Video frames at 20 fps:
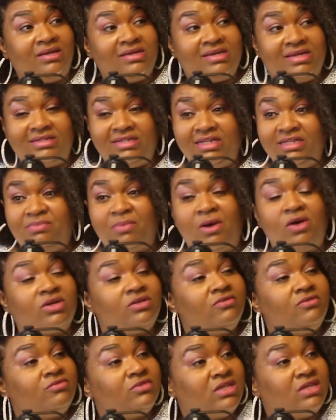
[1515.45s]
because these
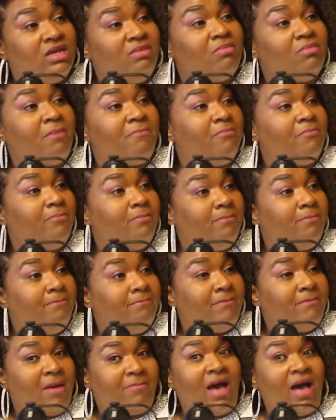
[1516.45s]
folks keep
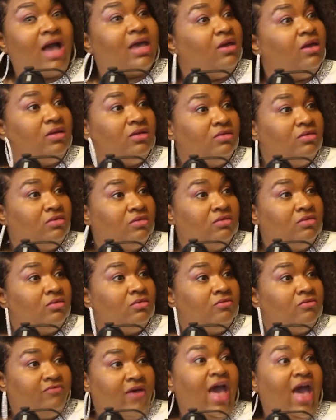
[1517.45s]
my pocket
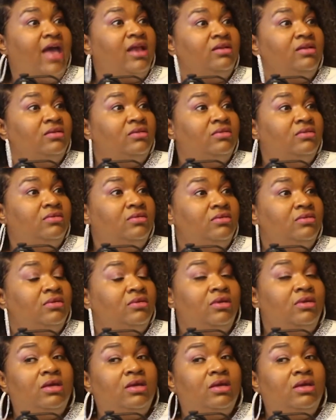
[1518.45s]
fat. Mm-hmm.